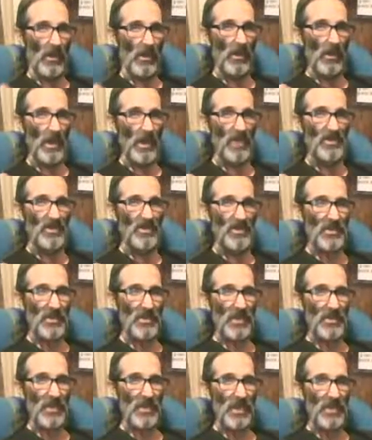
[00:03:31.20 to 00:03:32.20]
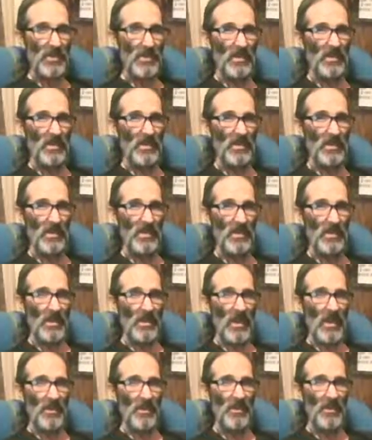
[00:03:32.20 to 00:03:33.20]
against her opinions
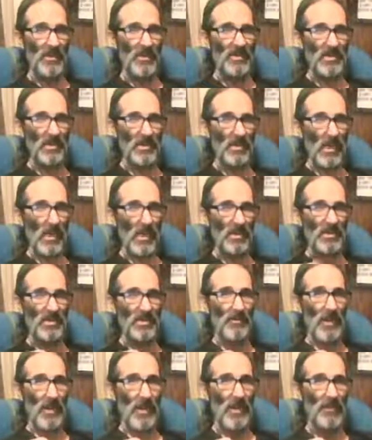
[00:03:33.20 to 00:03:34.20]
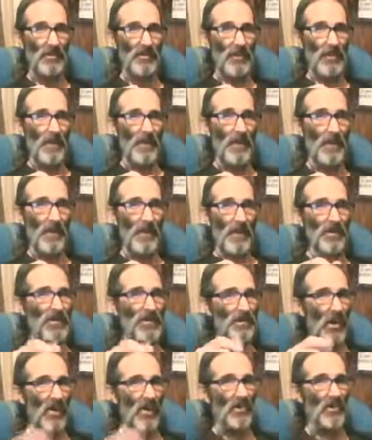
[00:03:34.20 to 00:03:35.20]
and what she talks about.
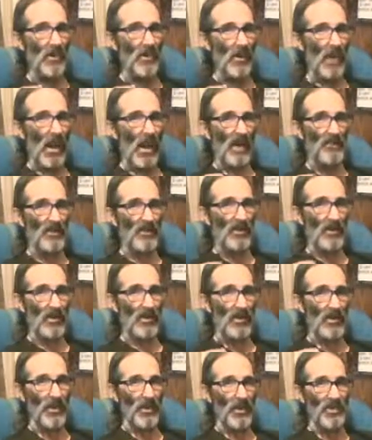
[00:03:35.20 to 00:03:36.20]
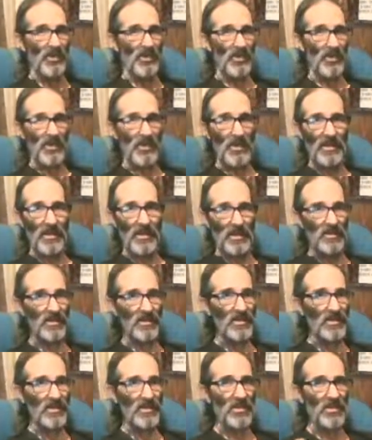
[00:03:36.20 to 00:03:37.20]
Don't go after her personally. That's
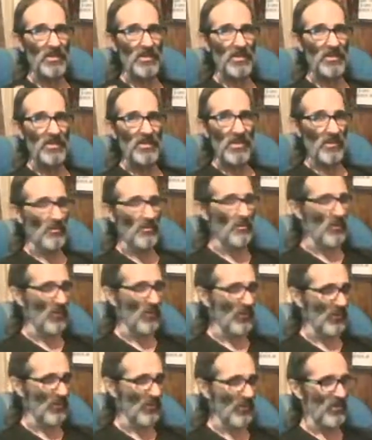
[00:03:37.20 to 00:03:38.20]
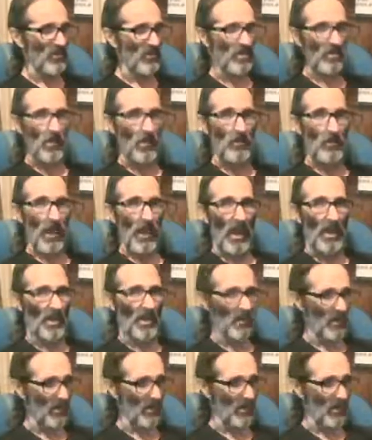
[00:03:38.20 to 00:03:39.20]
just a shit move. You're just a
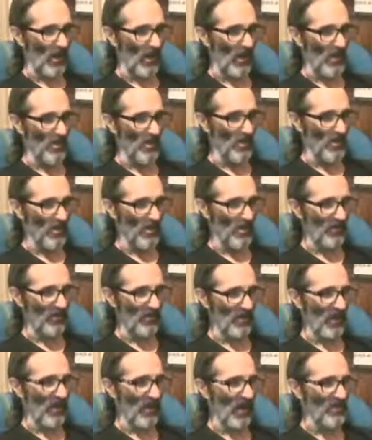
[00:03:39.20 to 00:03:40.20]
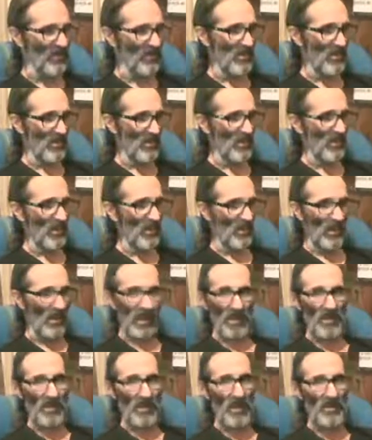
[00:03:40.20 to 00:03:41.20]
pile of garbage if you go after somebody
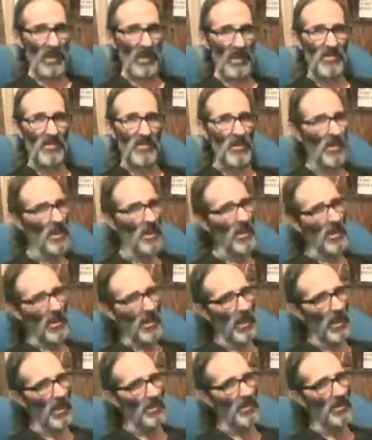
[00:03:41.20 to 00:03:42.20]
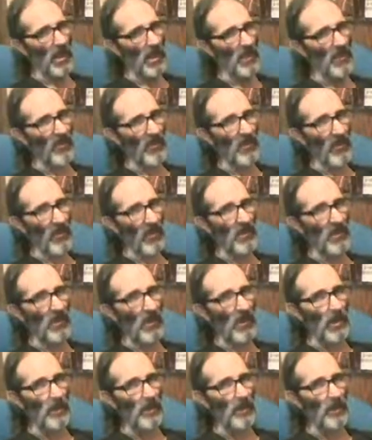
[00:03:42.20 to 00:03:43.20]
like that. That's fucked
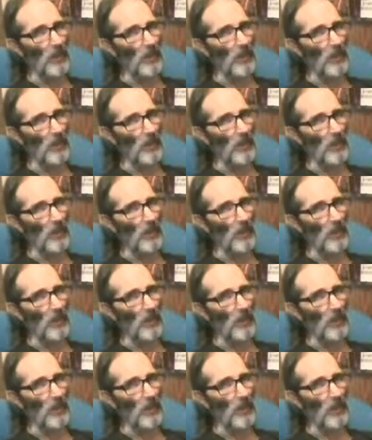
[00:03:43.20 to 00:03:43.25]
up.